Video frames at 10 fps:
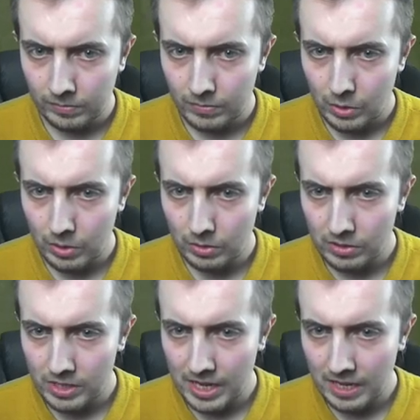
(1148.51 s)
Oh,
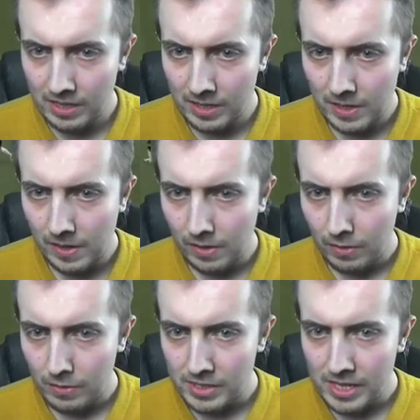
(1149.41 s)
Zidane.
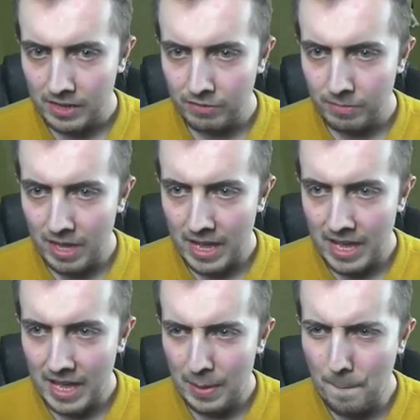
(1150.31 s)
Zidane from
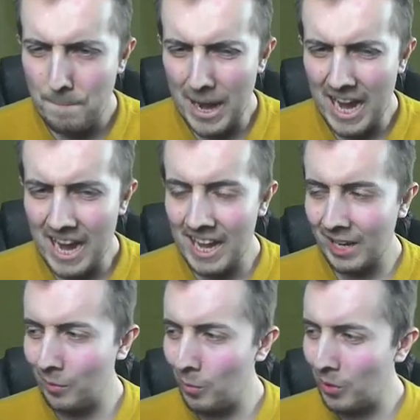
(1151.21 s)
there.
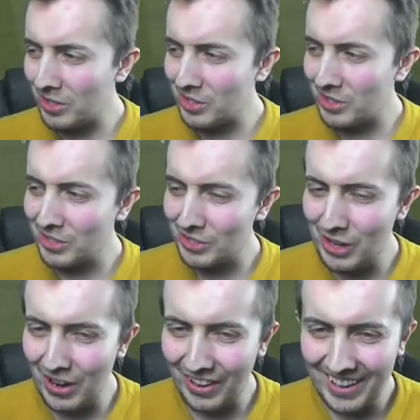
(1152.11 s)
Bang! What a strike!